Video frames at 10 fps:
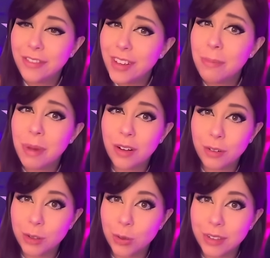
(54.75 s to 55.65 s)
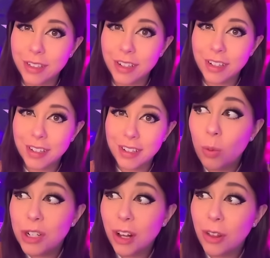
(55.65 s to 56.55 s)
female loneliness,
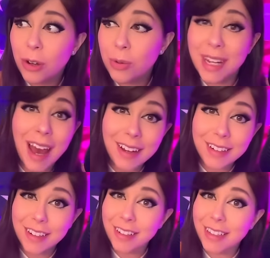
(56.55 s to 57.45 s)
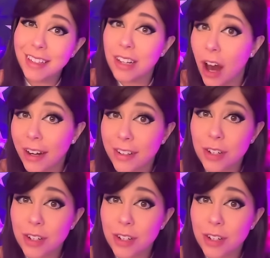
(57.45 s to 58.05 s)
which, although technically not as